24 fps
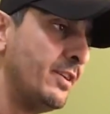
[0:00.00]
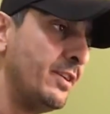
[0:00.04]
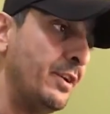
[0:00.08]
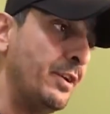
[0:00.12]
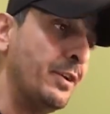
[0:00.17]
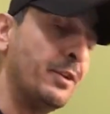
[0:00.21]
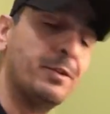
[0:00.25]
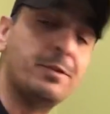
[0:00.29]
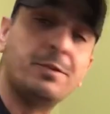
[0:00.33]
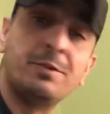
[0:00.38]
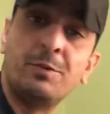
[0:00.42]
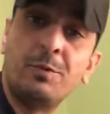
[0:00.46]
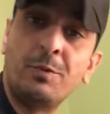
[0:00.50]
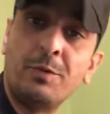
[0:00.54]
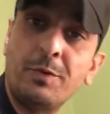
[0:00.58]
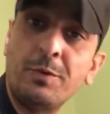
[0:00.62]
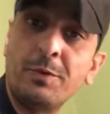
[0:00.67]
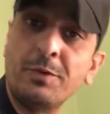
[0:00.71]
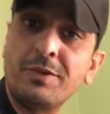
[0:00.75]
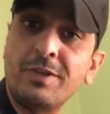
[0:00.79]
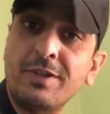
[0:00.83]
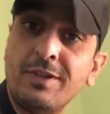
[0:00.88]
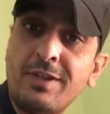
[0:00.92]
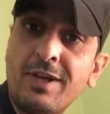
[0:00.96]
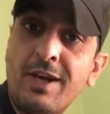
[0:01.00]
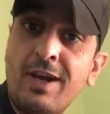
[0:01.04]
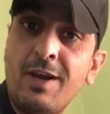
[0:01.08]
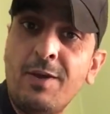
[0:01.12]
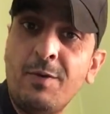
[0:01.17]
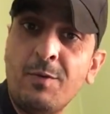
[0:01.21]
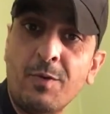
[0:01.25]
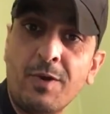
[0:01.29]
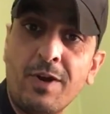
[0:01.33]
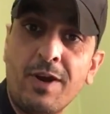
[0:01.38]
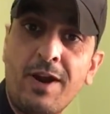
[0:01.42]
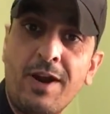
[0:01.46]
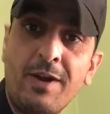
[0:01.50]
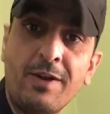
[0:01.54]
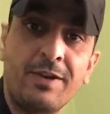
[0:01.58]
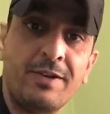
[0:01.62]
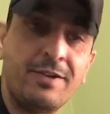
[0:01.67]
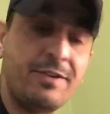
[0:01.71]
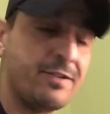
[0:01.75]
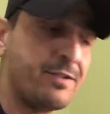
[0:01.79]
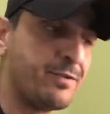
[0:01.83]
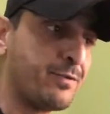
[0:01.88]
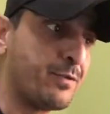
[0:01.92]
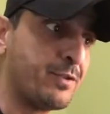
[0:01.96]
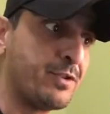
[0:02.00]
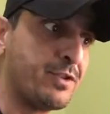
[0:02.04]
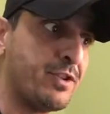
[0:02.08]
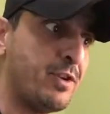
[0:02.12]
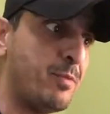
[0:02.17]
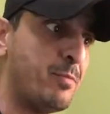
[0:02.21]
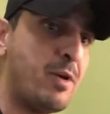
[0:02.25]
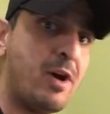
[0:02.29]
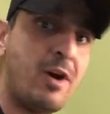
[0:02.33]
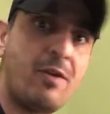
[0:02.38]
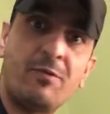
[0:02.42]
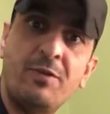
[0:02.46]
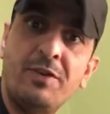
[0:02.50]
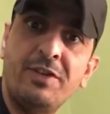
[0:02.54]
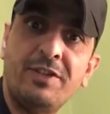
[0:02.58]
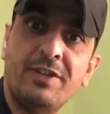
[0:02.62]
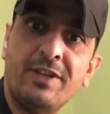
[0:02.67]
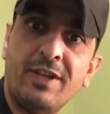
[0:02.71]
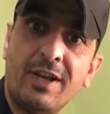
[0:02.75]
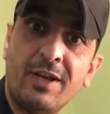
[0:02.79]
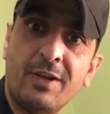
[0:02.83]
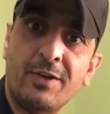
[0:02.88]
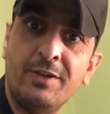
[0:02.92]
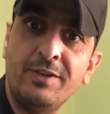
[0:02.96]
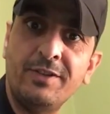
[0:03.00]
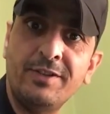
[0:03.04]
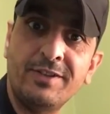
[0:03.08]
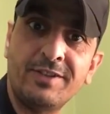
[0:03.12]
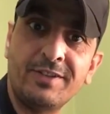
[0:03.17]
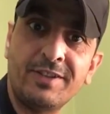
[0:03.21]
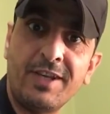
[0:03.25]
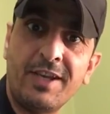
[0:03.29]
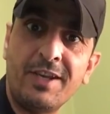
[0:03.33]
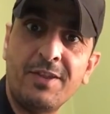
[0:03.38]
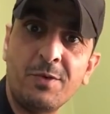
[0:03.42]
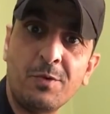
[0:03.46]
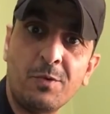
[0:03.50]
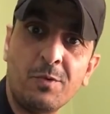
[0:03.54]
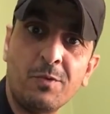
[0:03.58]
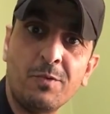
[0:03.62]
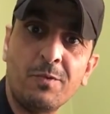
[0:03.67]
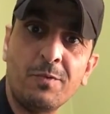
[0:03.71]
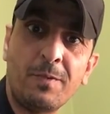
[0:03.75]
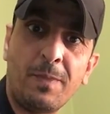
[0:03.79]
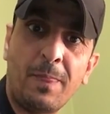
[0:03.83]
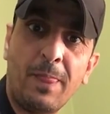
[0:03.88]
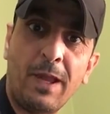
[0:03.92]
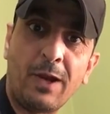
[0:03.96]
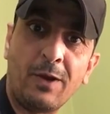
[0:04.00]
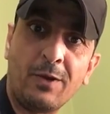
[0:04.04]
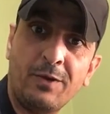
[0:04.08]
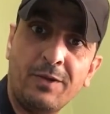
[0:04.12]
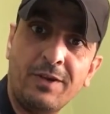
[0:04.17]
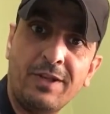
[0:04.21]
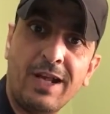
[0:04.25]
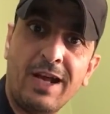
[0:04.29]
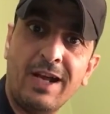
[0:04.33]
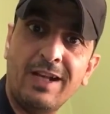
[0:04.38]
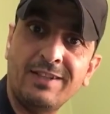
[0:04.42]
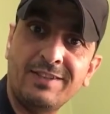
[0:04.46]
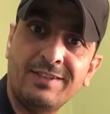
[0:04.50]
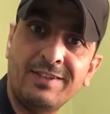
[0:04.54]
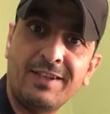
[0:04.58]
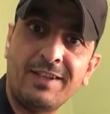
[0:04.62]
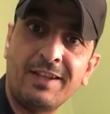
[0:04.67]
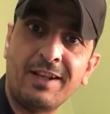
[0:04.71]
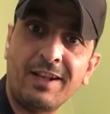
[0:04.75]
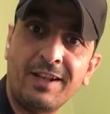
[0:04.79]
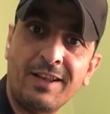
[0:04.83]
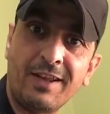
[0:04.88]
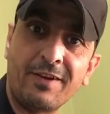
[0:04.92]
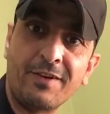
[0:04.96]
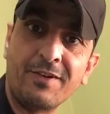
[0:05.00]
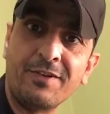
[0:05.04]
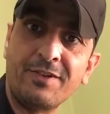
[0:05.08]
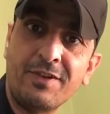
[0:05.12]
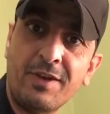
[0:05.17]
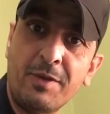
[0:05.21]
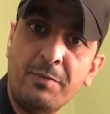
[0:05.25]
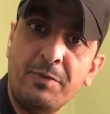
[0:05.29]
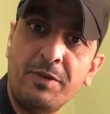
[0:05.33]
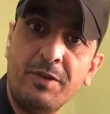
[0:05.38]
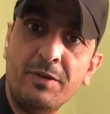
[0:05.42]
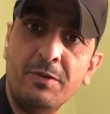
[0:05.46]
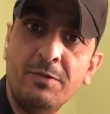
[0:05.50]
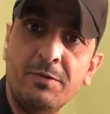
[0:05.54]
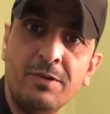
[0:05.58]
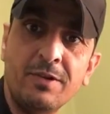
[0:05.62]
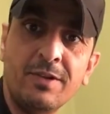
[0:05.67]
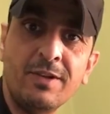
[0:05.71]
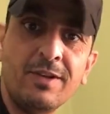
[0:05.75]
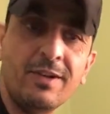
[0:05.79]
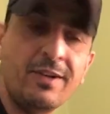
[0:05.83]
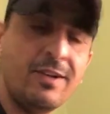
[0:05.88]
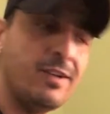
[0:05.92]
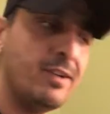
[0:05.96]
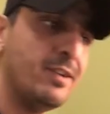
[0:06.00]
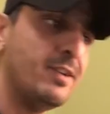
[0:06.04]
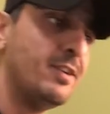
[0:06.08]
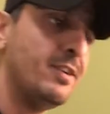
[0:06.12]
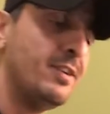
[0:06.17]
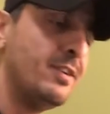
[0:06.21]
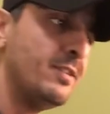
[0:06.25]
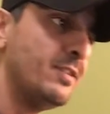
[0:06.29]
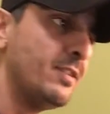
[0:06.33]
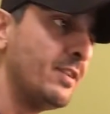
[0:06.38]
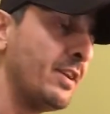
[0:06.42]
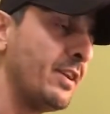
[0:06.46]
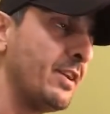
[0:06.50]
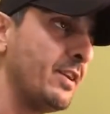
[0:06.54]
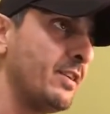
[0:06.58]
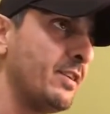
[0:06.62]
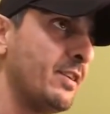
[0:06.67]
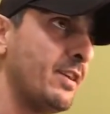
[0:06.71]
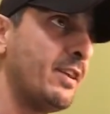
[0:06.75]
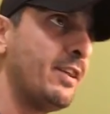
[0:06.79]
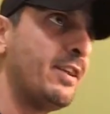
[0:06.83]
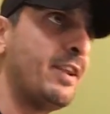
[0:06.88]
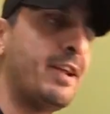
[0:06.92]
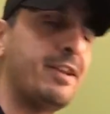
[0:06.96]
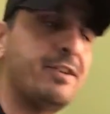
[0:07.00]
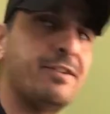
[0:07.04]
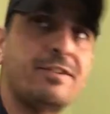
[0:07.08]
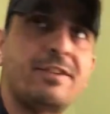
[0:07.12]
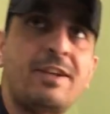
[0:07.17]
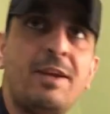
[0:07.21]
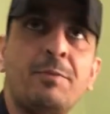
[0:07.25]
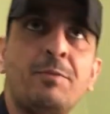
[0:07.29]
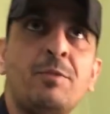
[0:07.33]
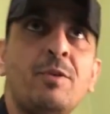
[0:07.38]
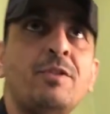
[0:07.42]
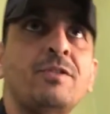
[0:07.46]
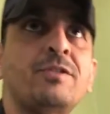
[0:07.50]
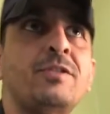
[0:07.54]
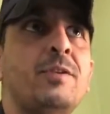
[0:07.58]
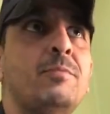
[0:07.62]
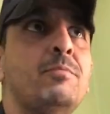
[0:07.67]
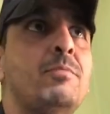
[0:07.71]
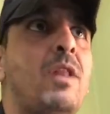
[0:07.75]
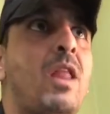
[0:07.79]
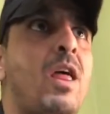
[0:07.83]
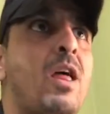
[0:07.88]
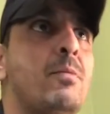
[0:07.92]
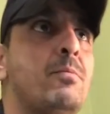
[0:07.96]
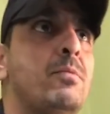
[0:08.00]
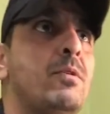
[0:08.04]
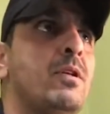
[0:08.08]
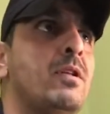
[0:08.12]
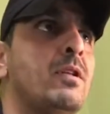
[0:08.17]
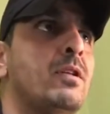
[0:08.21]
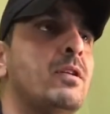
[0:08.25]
There was a time where I just, for some odd reason, I could not say the letter W, and I just kept on saying blab,